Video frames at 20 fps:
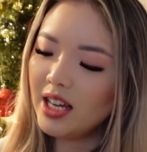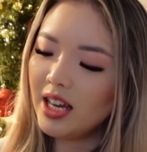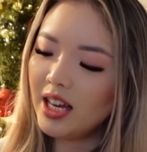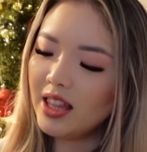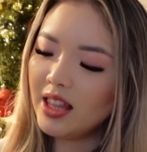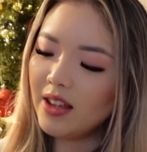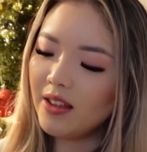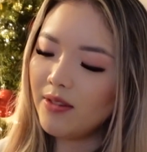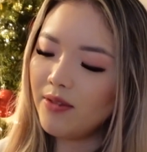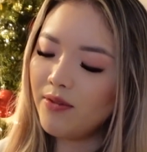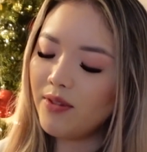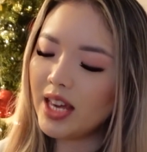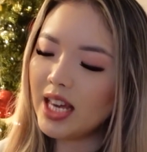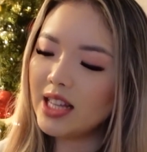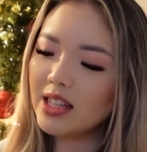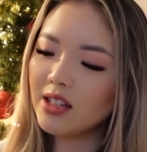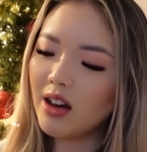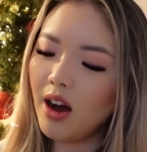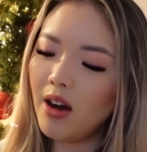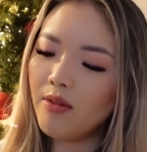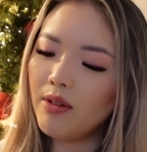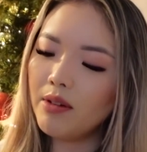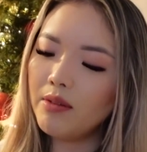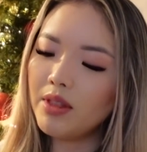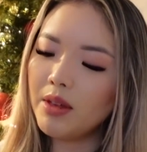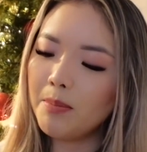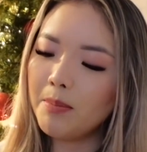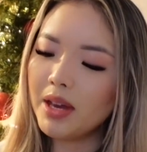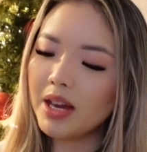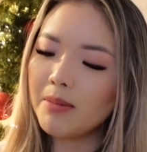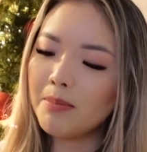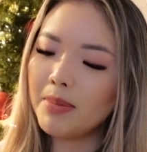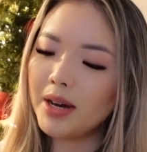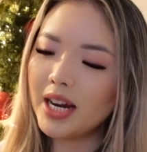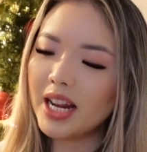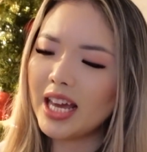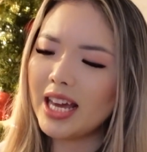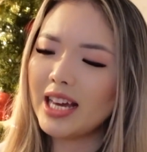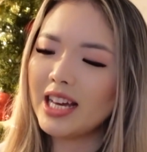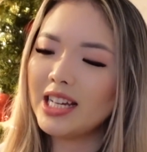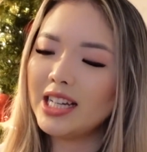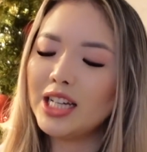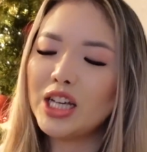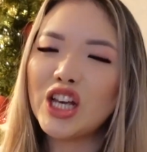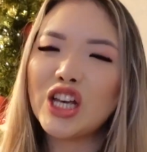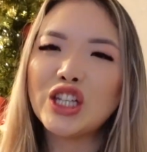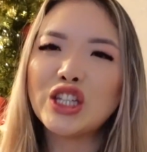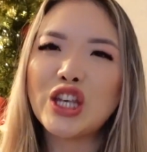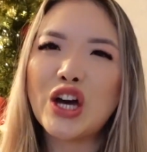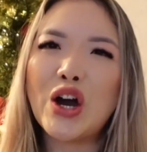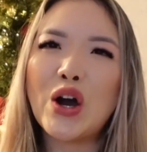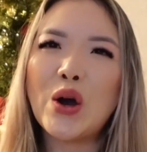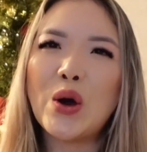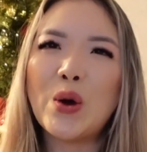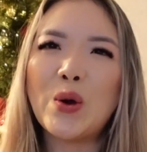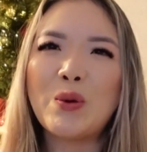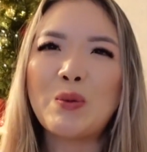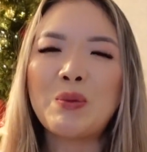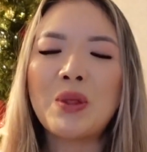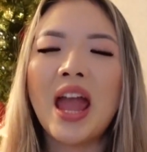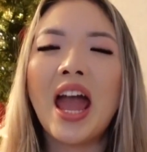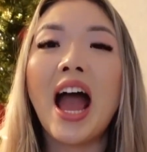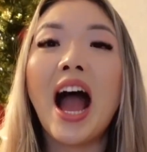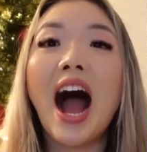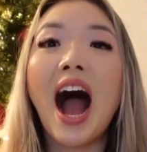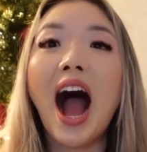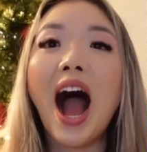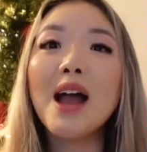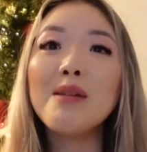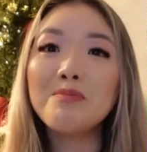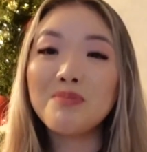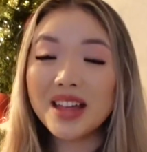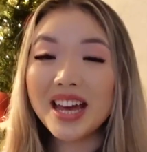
and it feeds off of the big bunny. So I'm